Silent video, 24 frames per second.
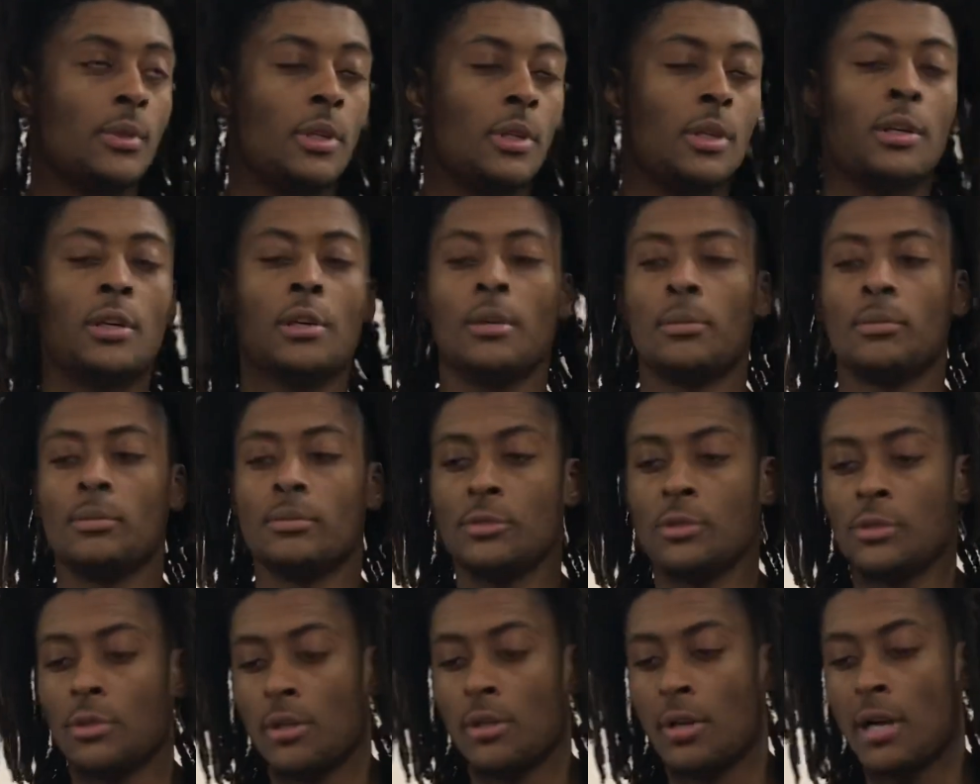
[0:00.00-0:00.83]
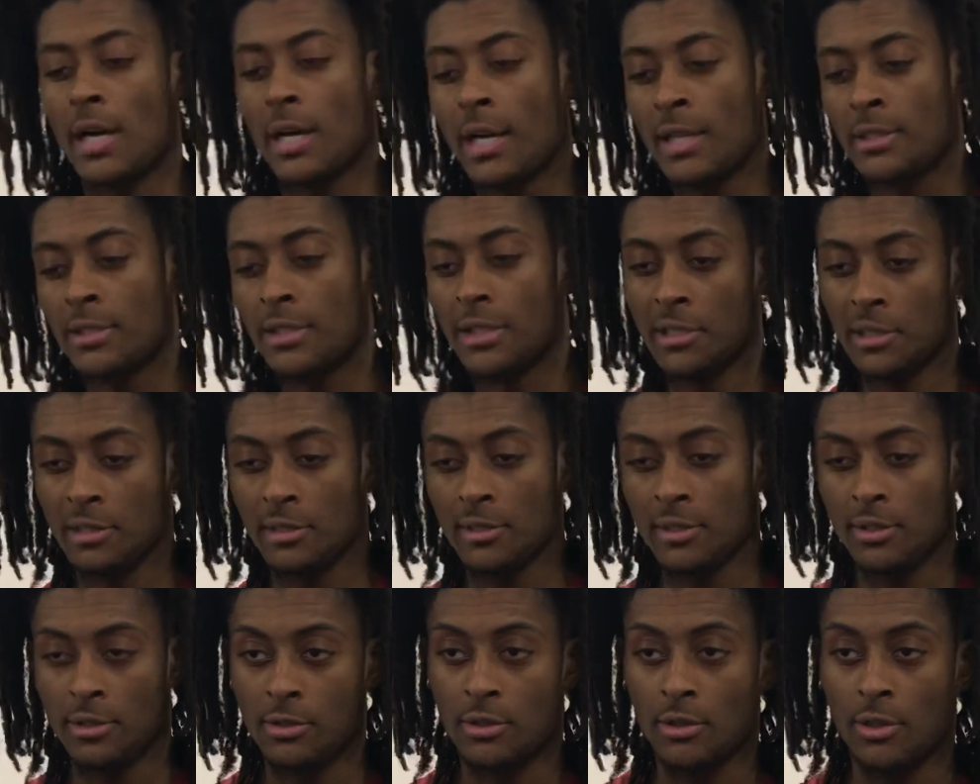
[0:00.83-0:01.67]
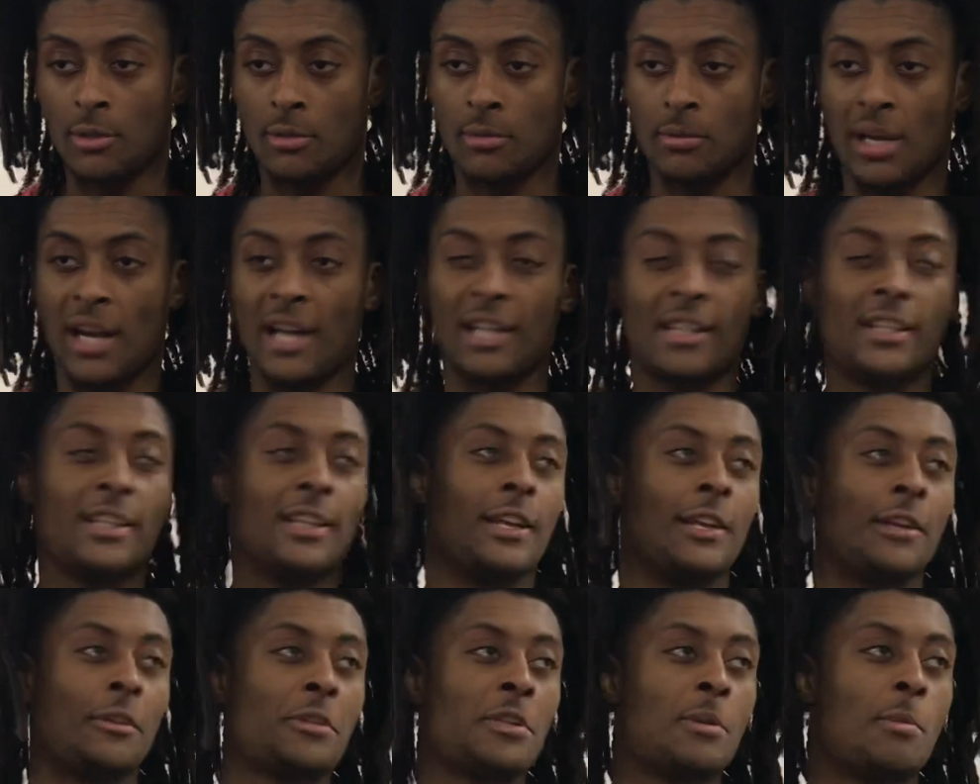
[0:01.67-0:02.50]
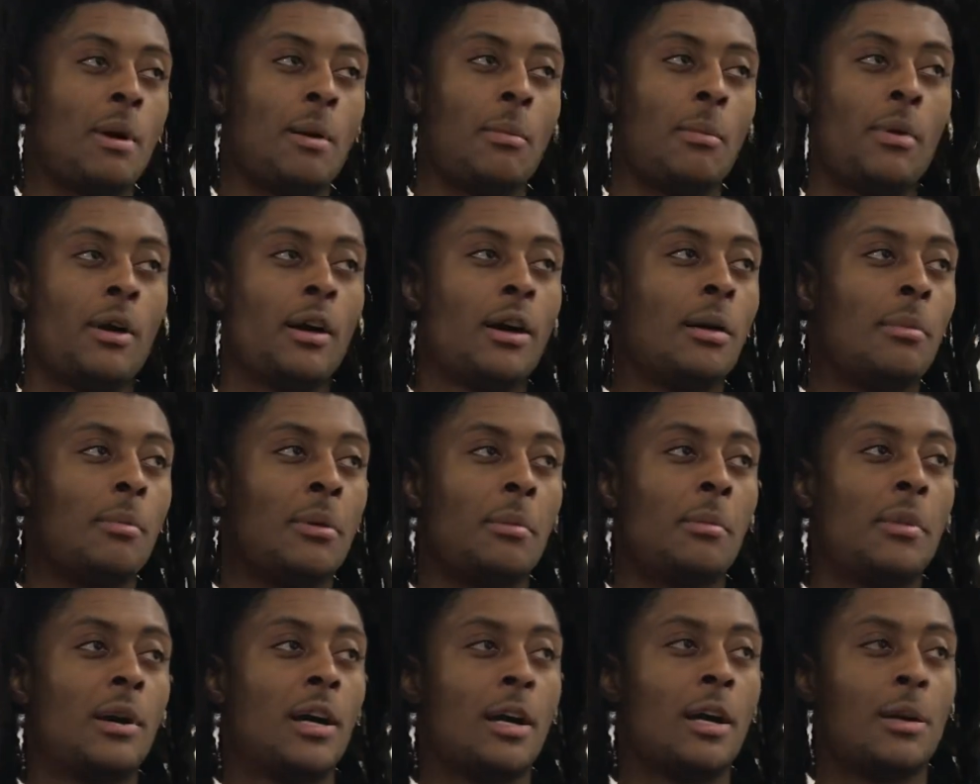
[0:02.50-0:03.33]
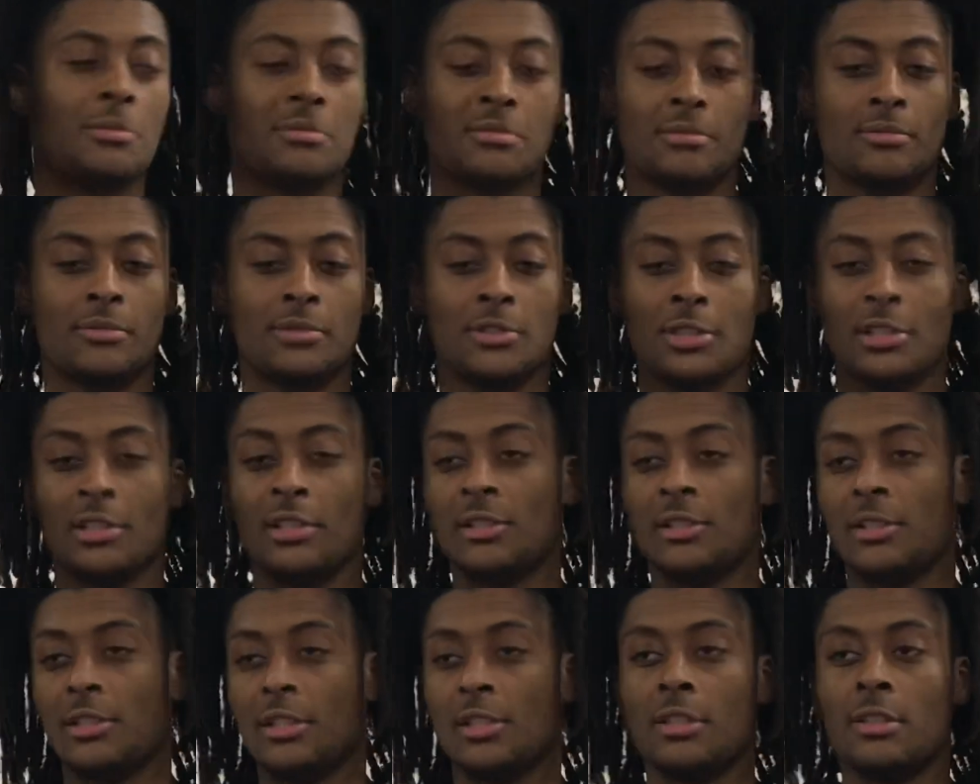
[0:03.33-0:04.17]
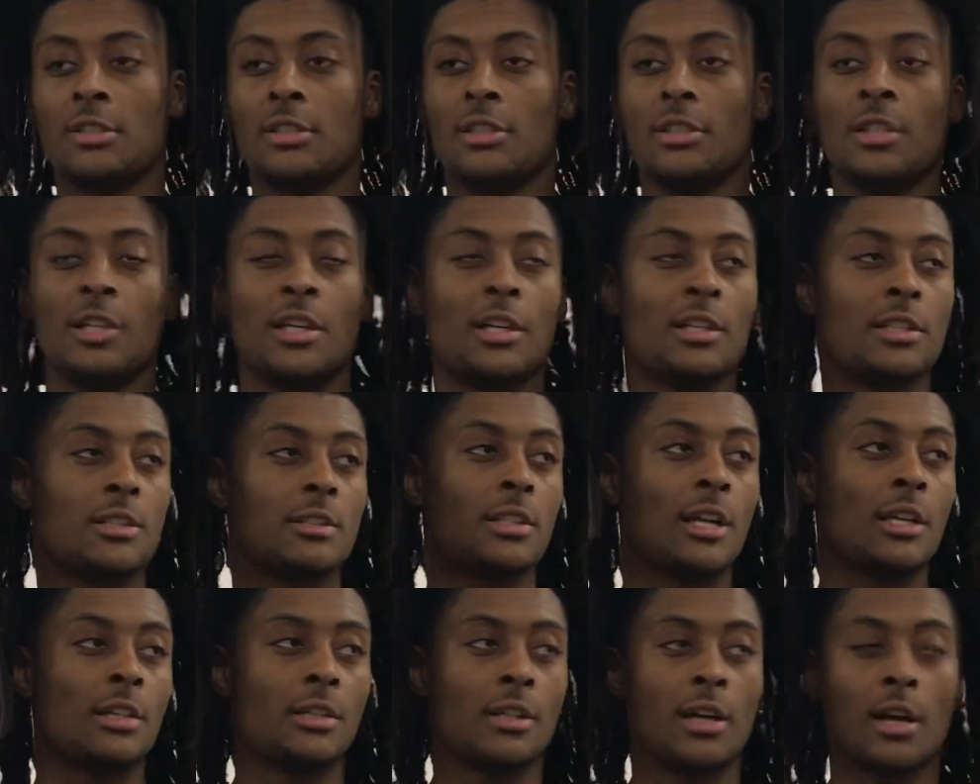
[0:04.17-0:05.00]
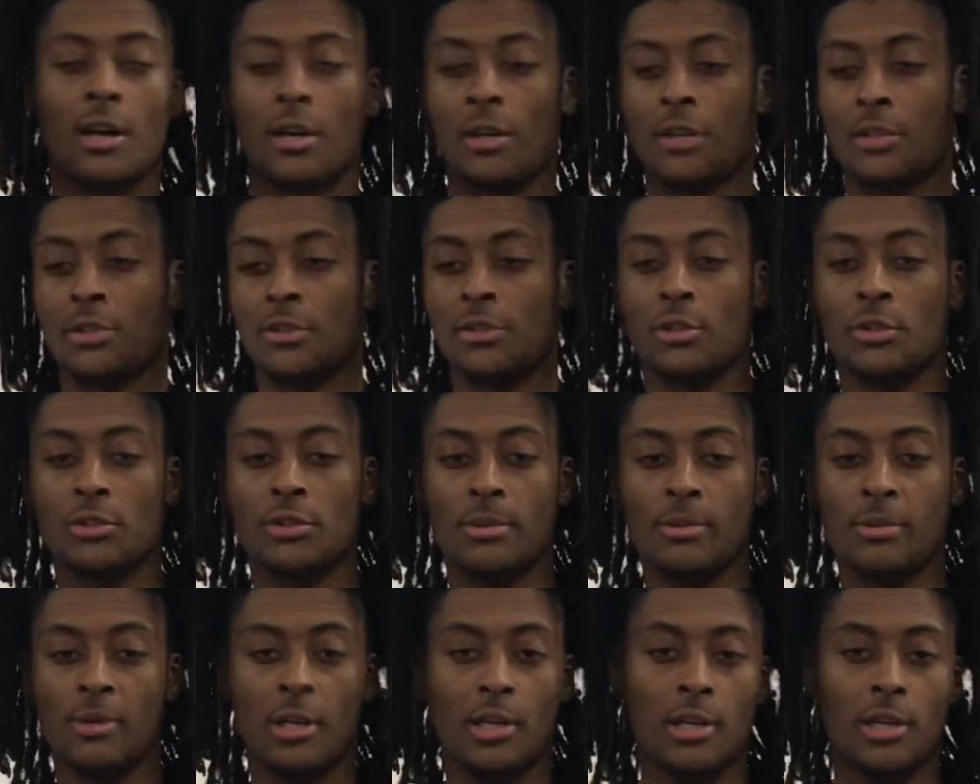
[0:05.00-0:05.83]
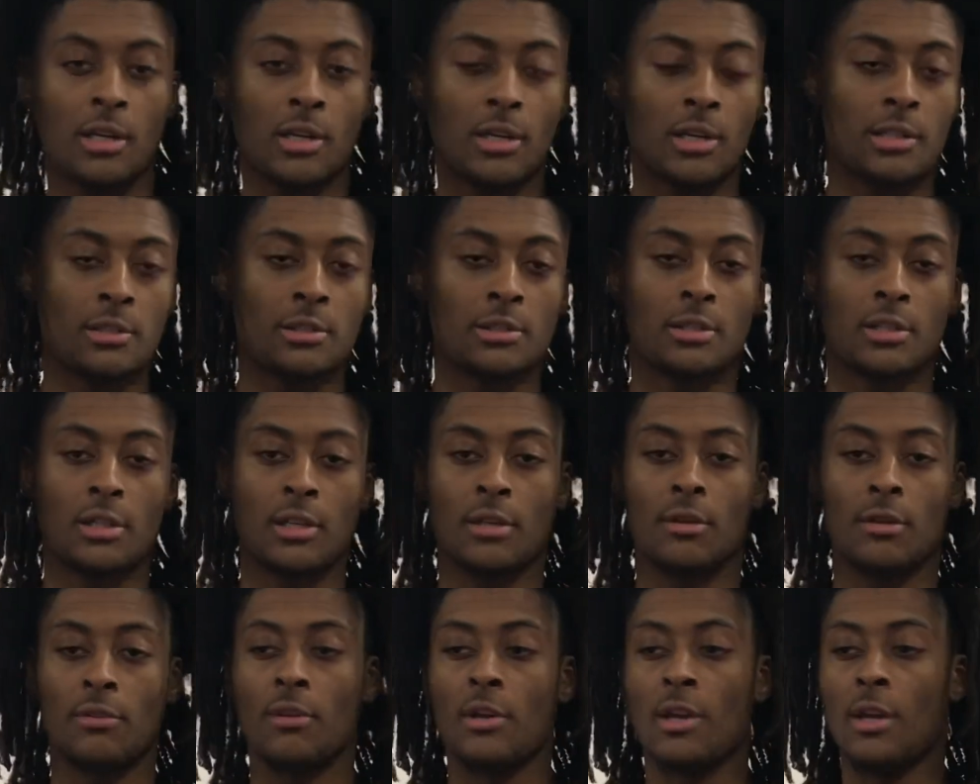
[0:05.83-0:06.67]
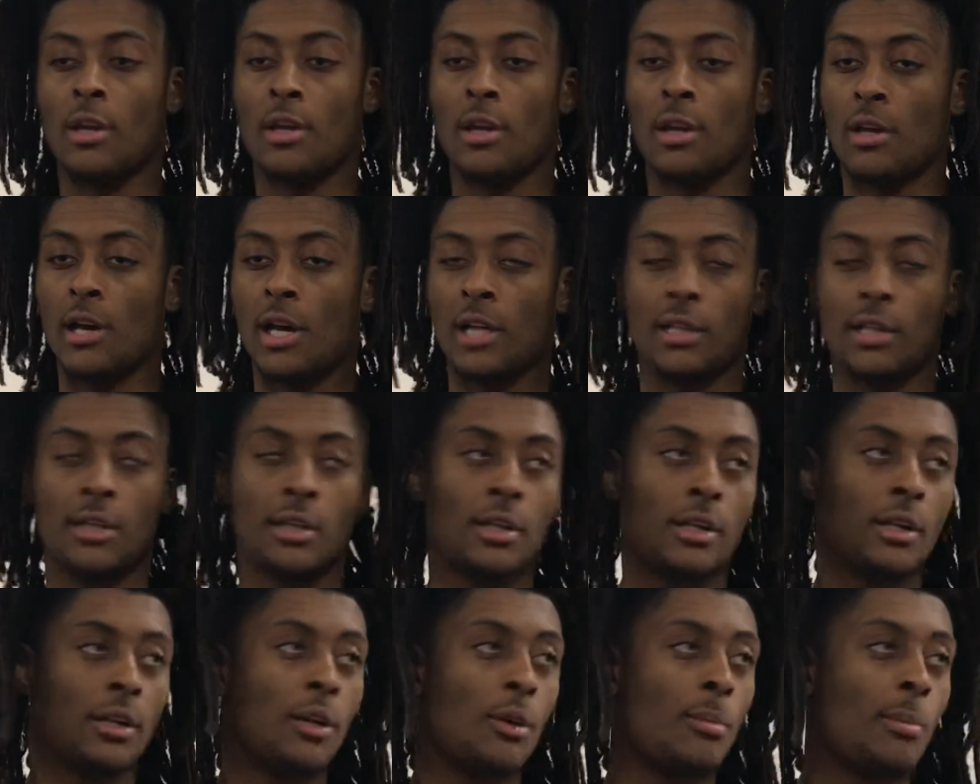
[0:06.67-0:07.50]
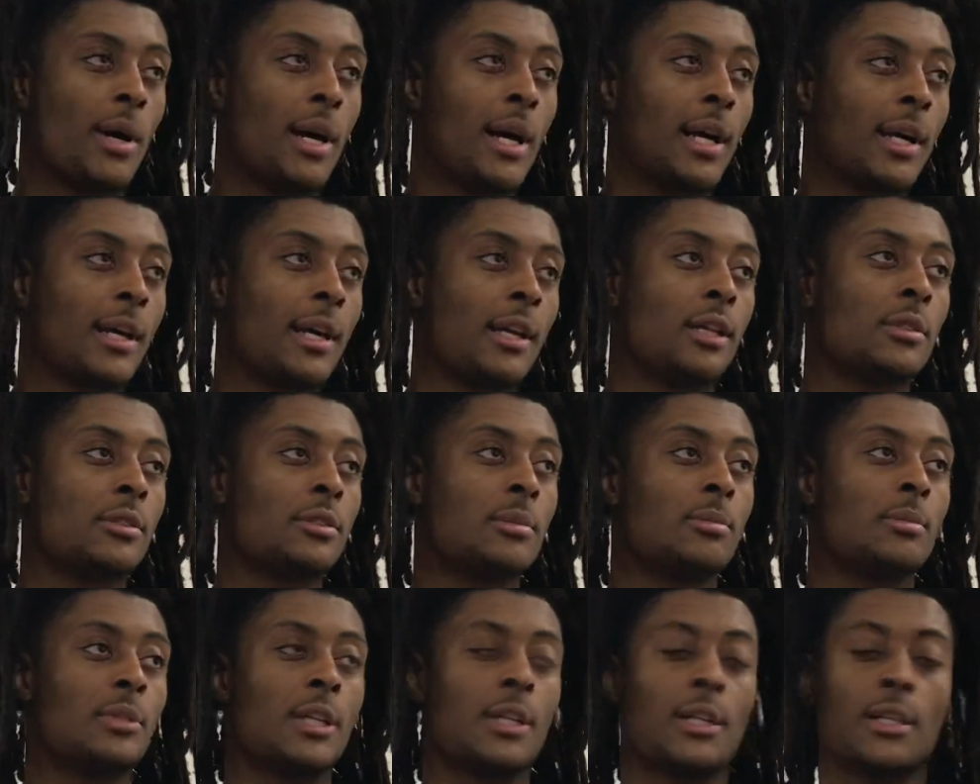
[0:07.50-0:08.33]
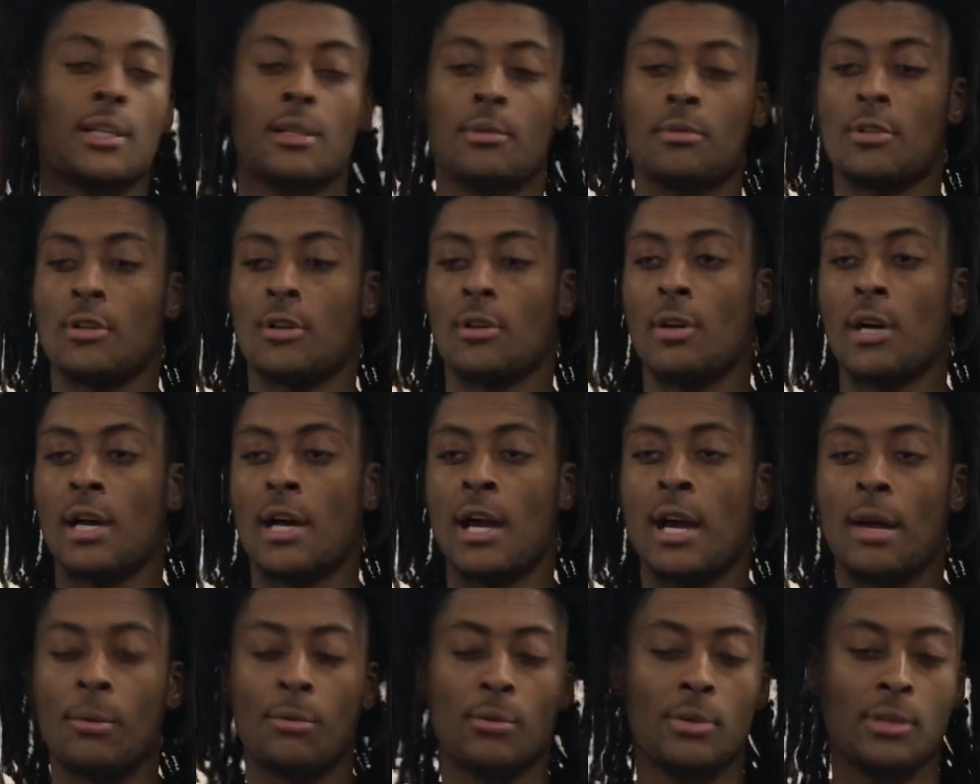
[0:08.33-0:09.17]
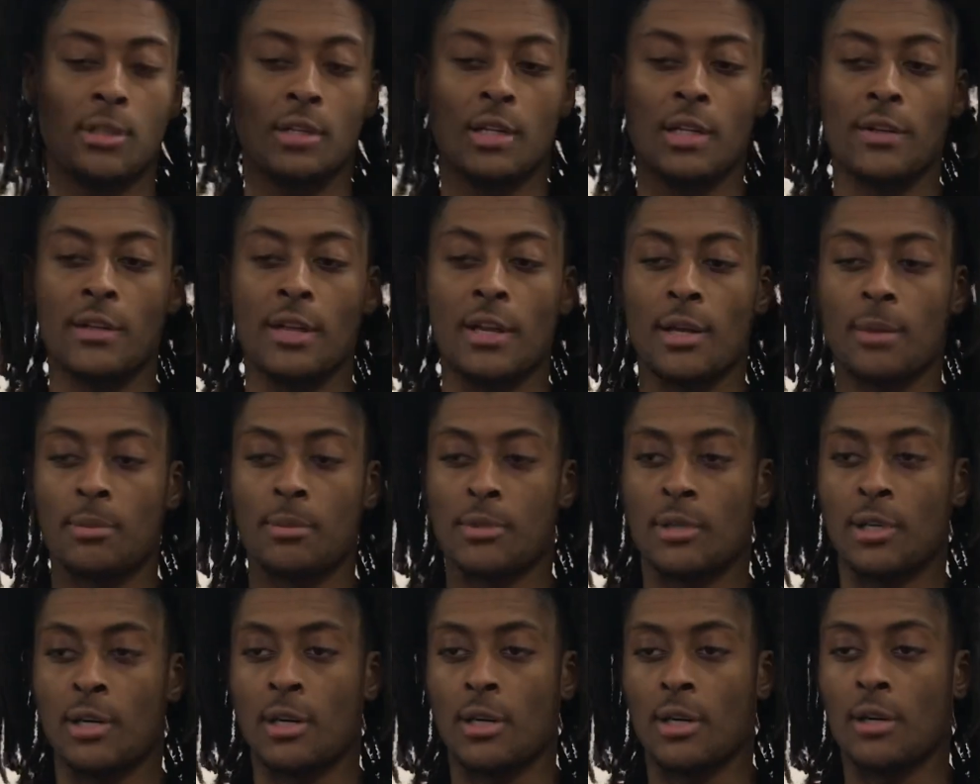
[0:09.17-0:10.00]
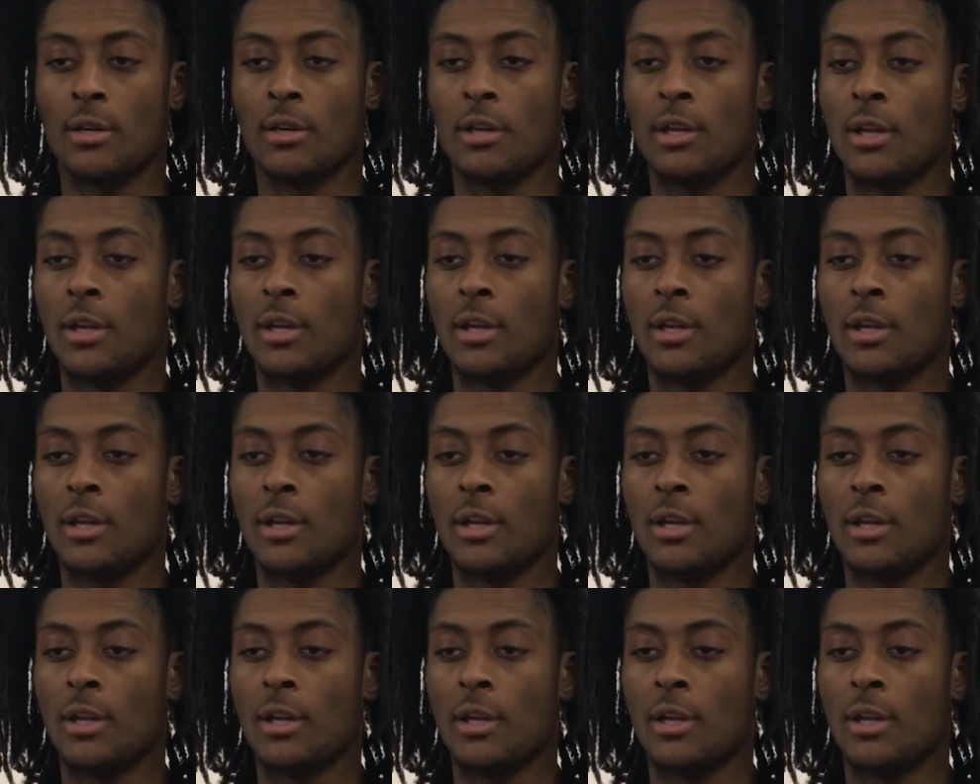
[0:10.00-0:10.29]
Um, you know, I, I, tend to, you know, I leave that up to my mom. My mom, she she, she does like all the social media and stuff. Uh, I let her get on my account sometimes, so I, I, really leave that up to her.